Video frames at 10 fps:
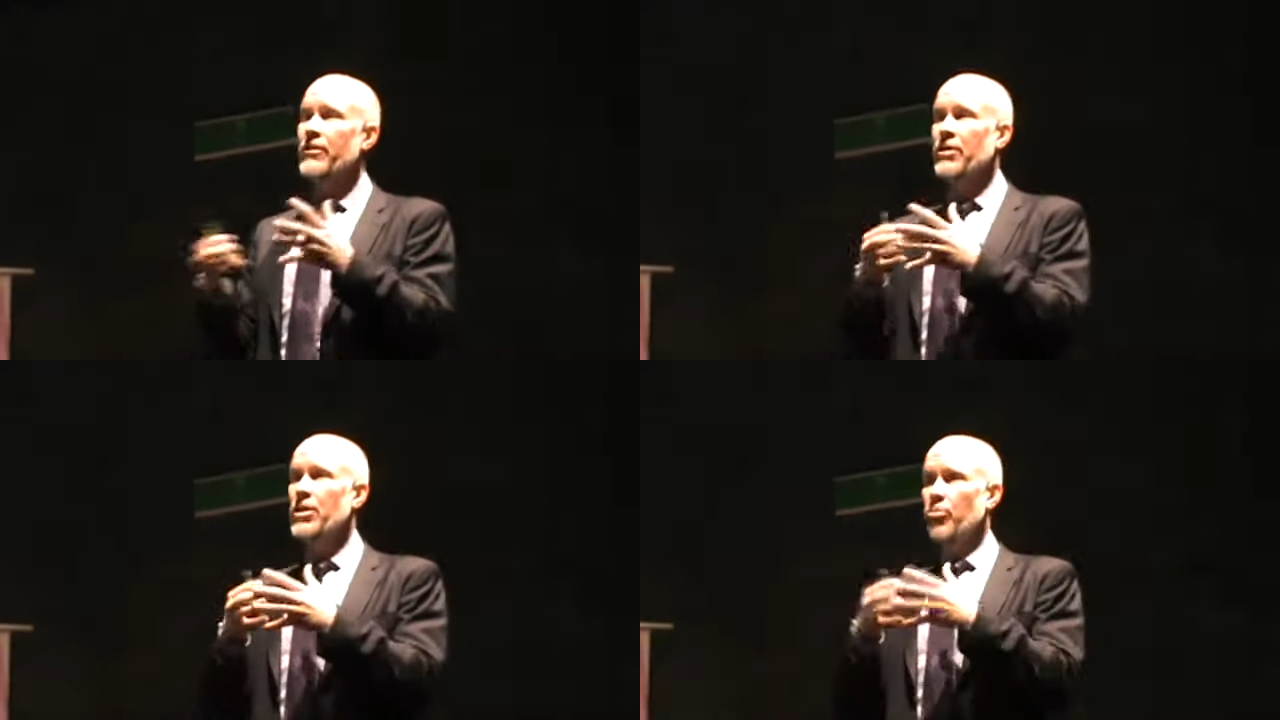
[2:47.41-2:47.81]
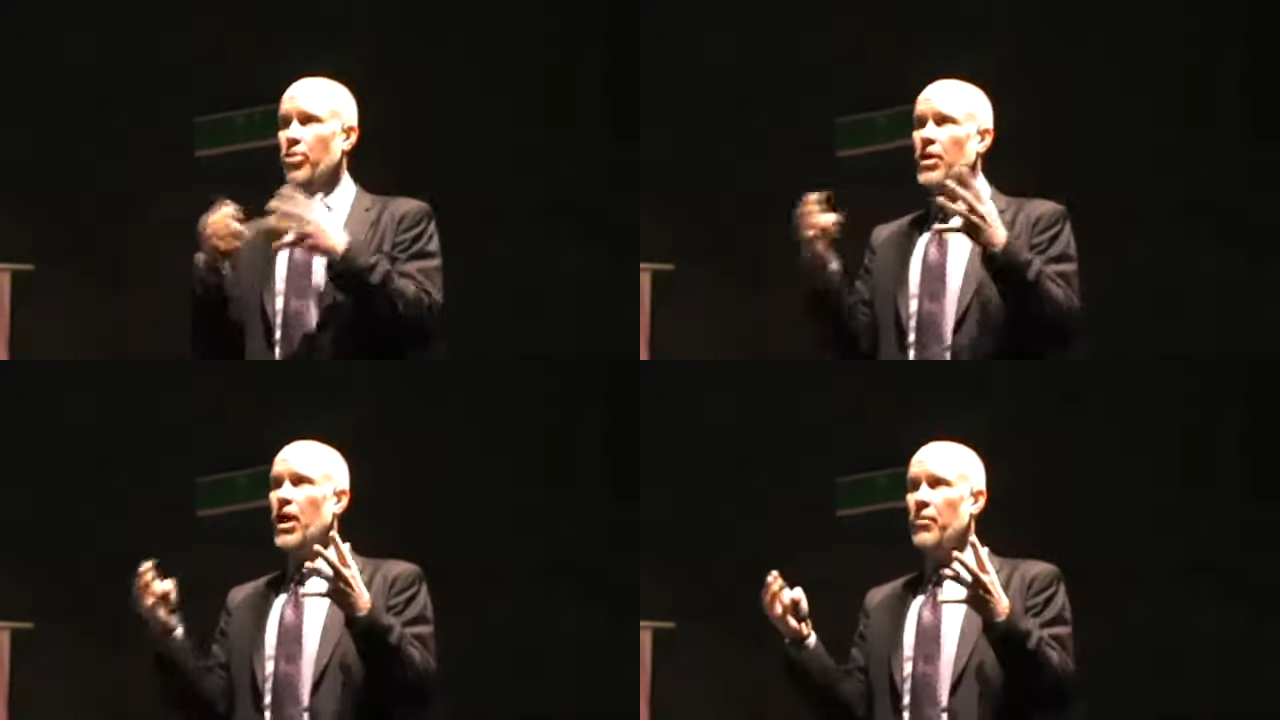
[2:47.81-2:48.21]
given the
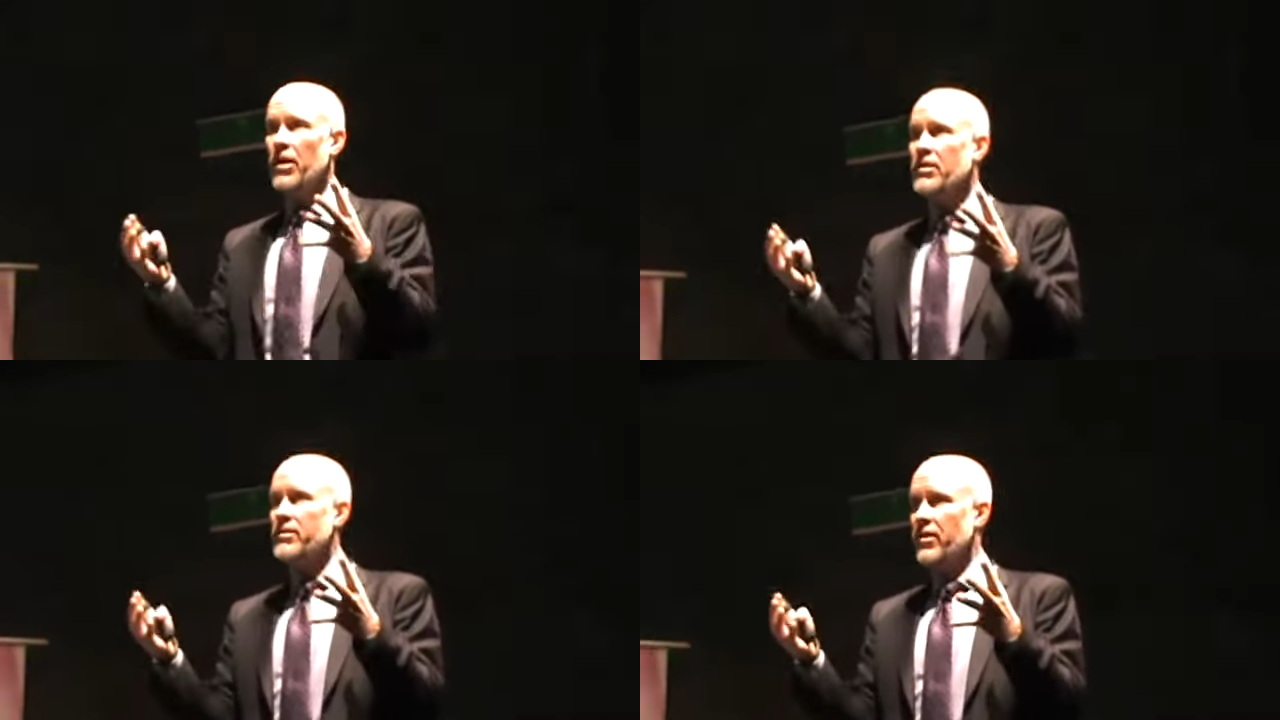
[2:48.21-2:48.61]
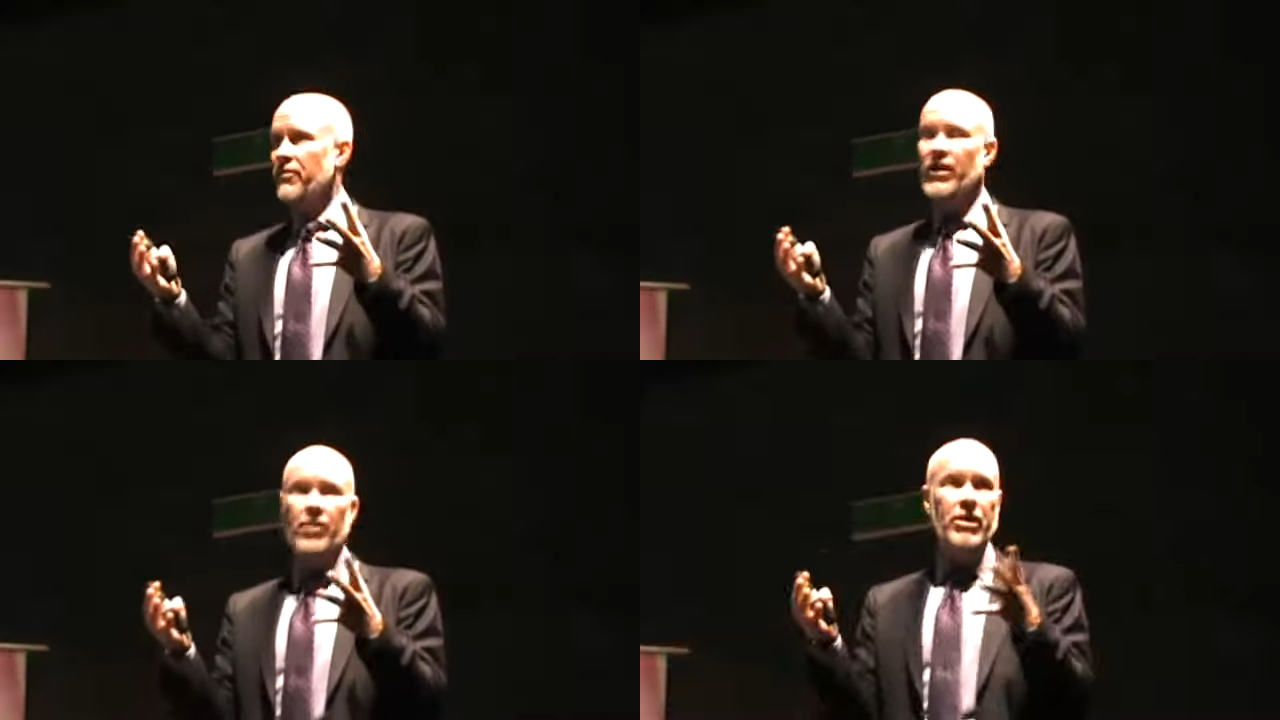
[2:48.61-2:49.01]
predominance
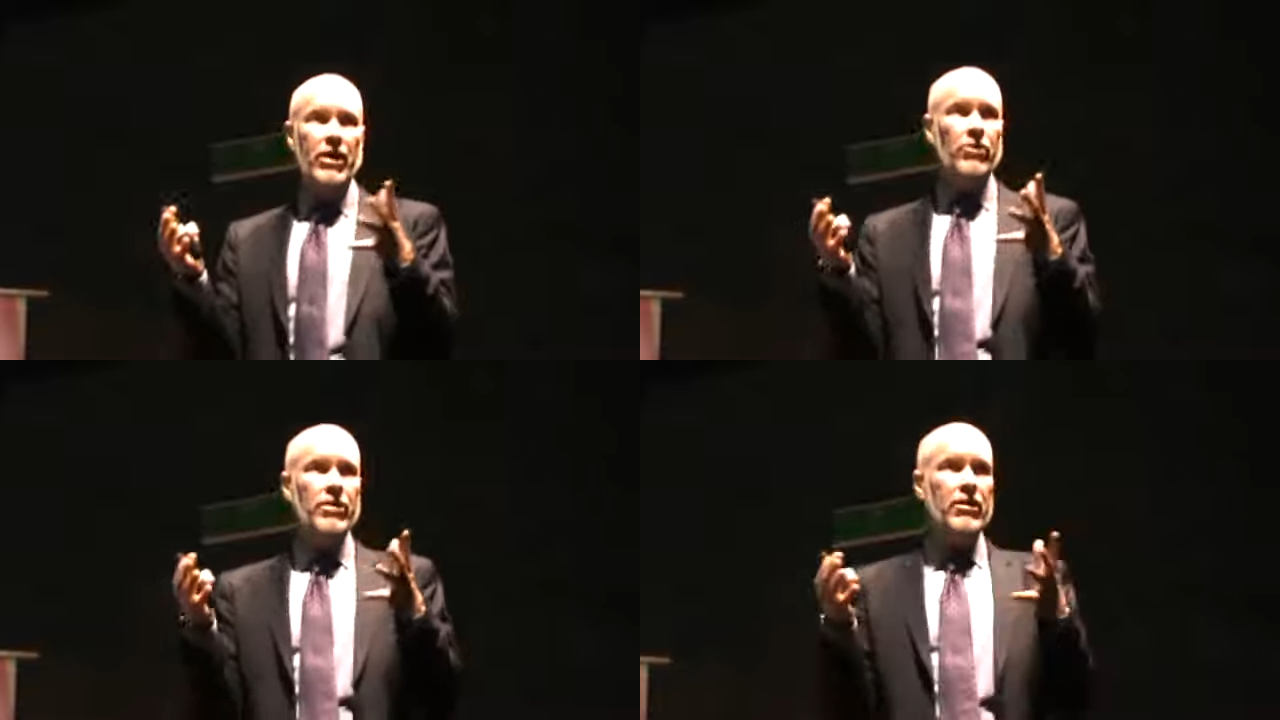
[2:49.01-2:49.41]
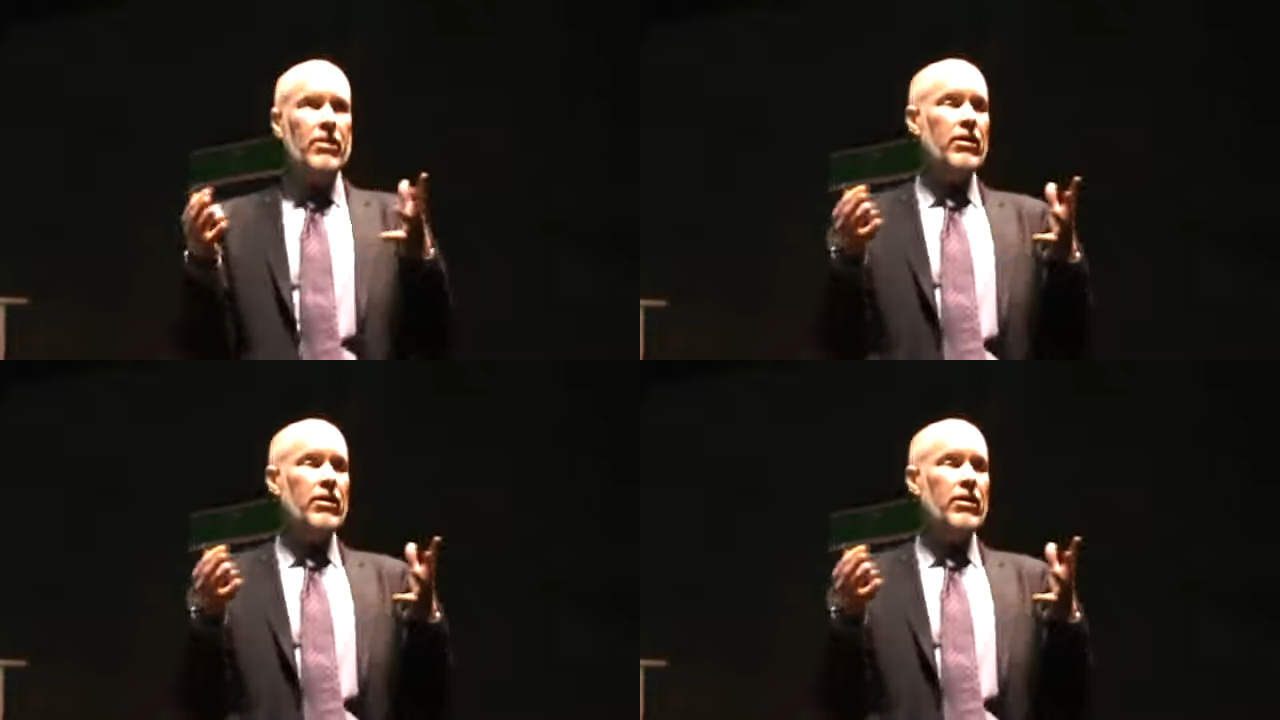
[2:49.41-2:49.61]
of family-owned